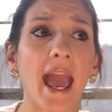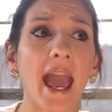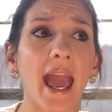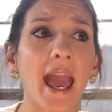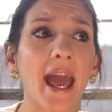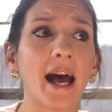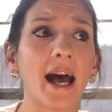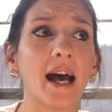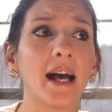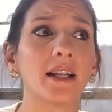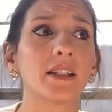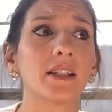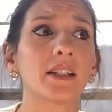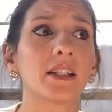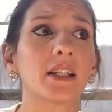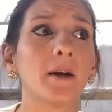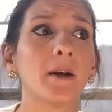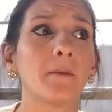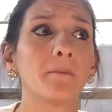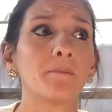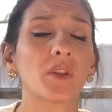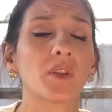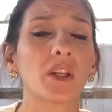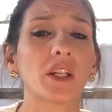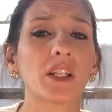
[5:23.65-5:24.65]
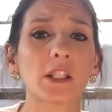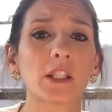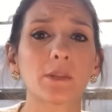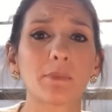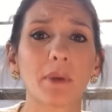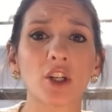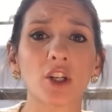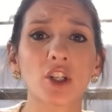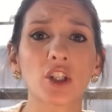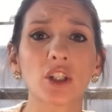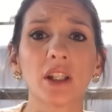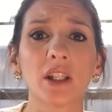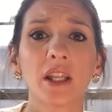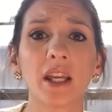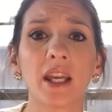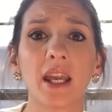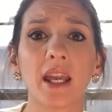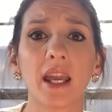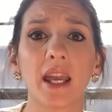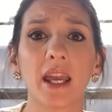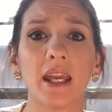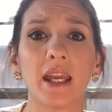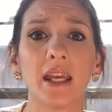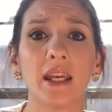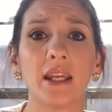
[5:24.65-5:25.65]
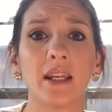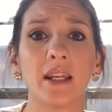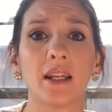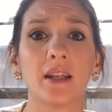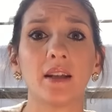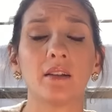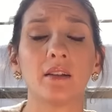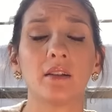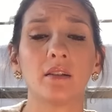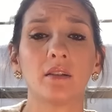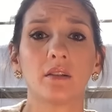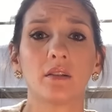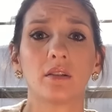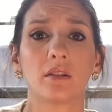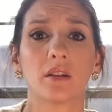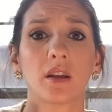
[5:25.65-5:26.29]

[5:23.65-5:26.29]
and especially in